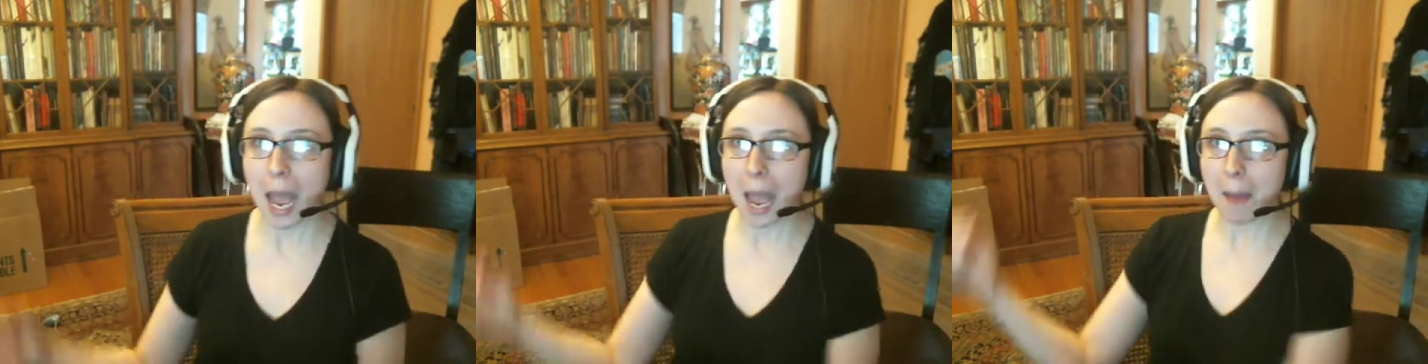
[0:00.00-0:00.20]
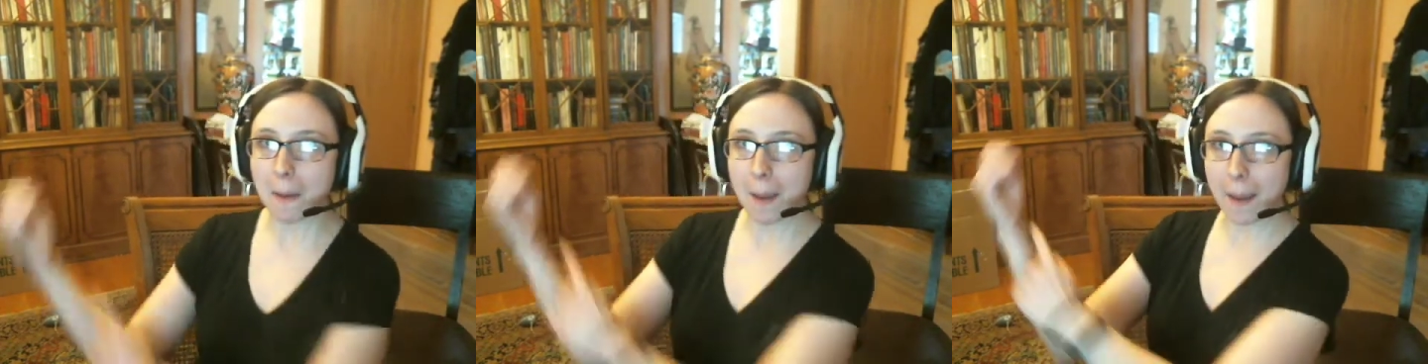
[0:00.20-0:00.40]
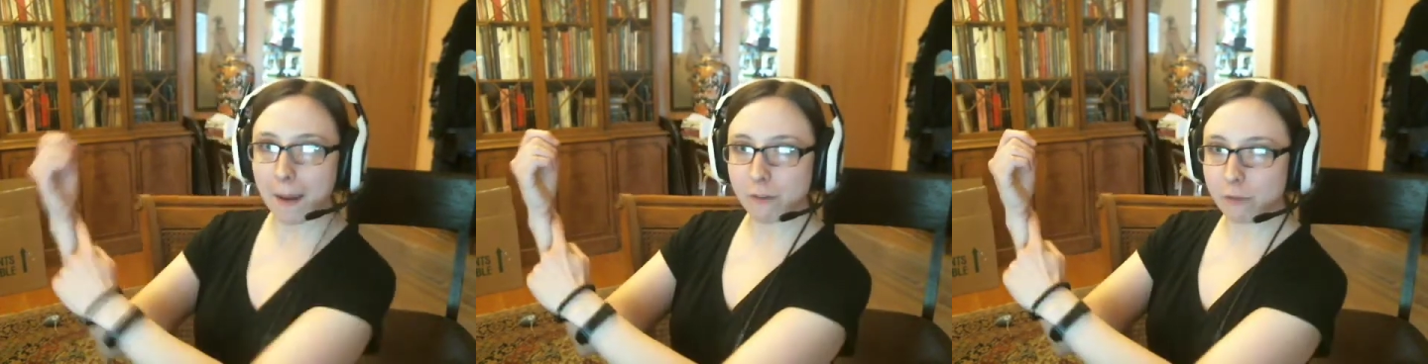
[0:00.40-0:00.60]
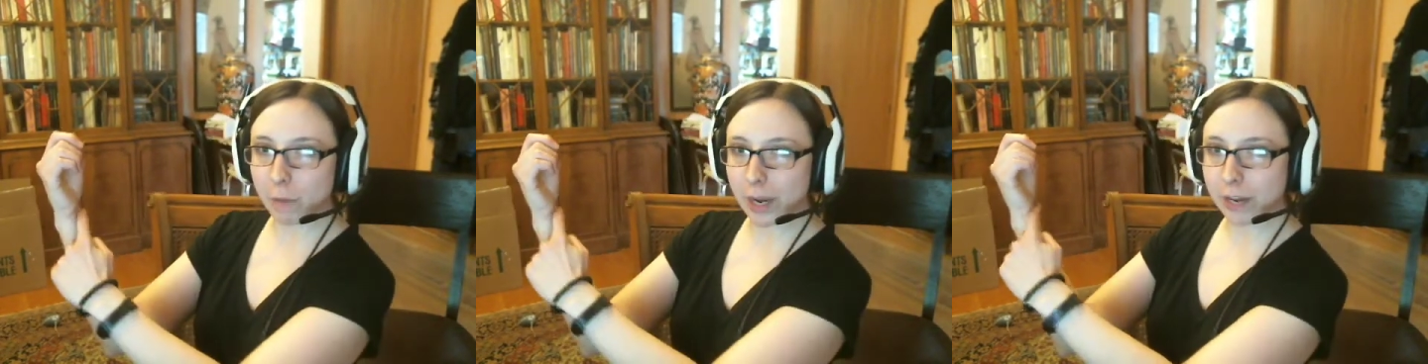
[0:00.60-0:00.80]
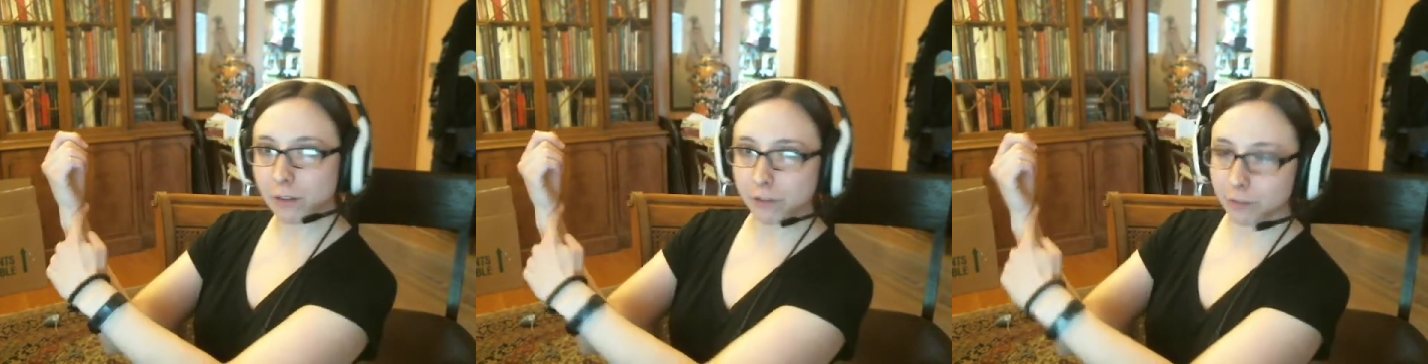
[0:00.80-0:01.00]

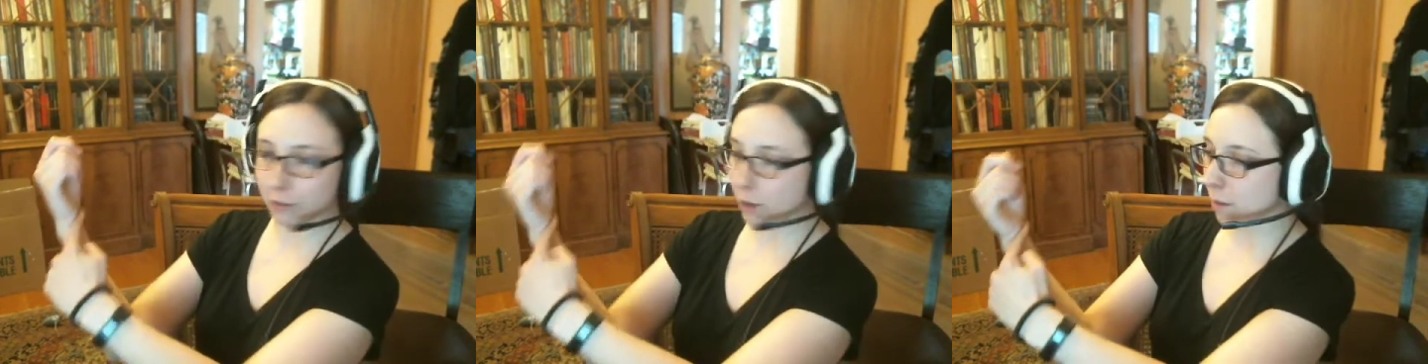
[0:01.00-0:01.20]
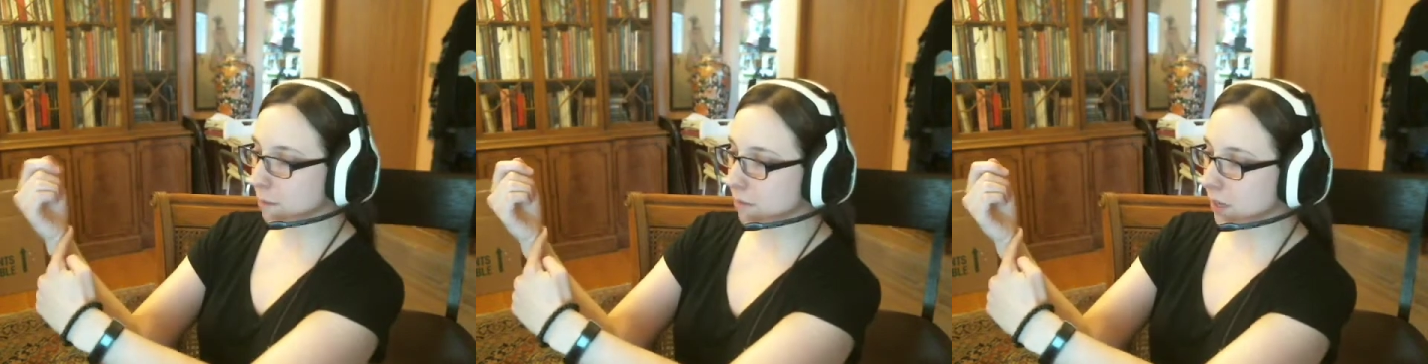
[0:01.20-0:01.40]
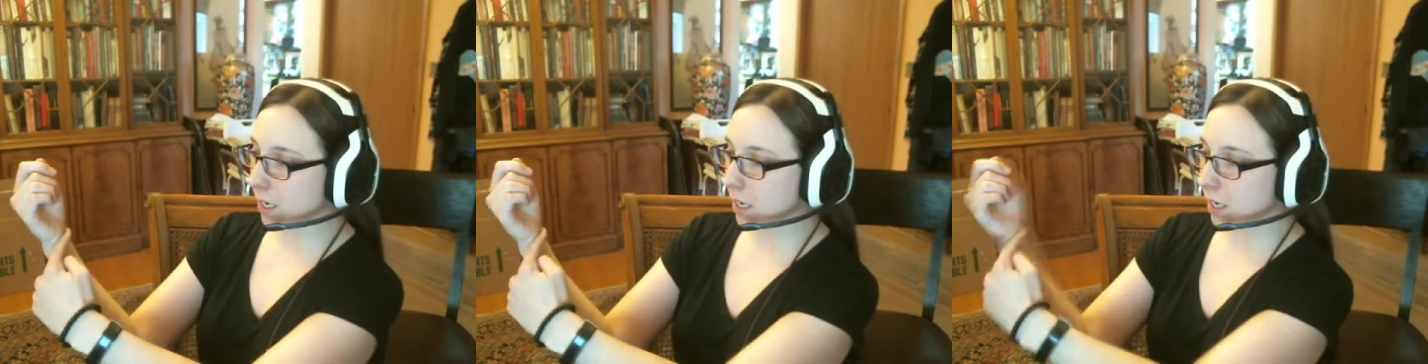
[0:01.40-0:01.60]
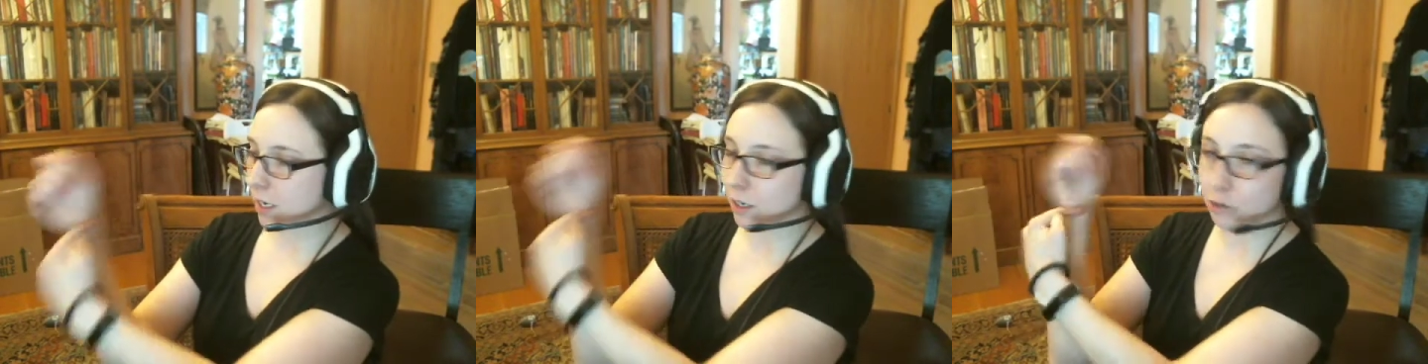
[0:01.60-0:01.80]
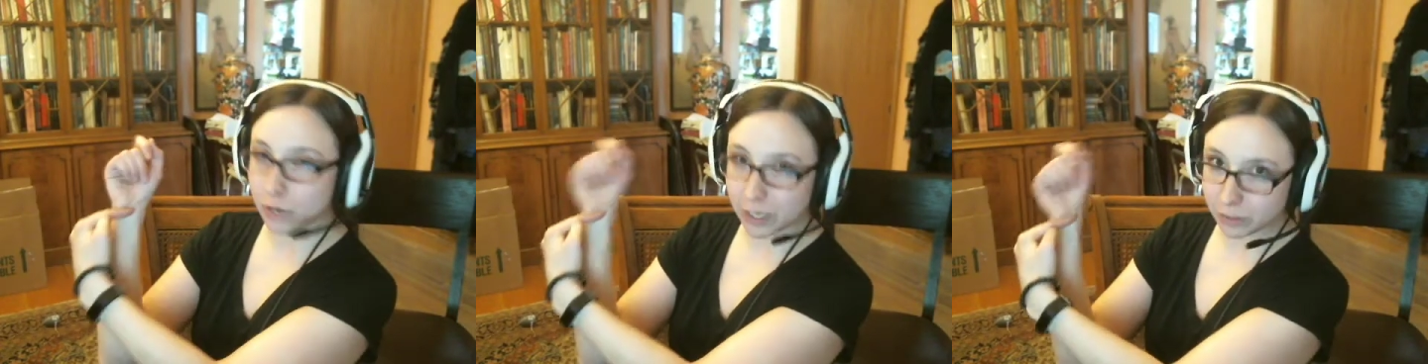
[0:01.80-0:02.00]
halfway from
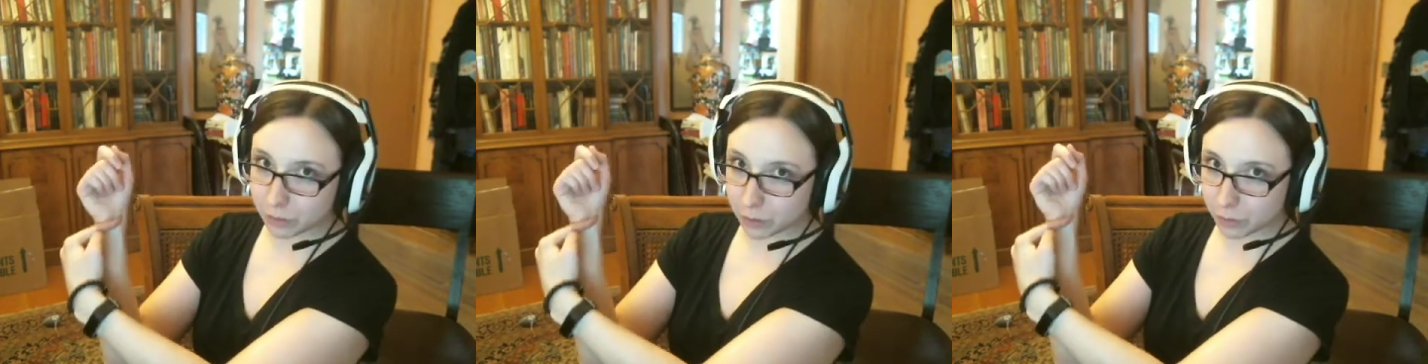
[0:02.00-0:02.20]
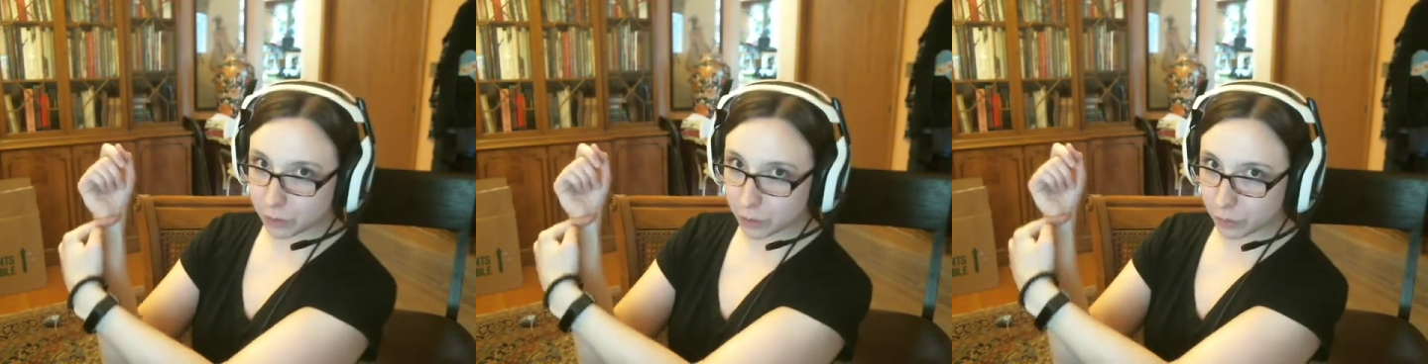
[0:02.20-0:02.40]
the transverse wrist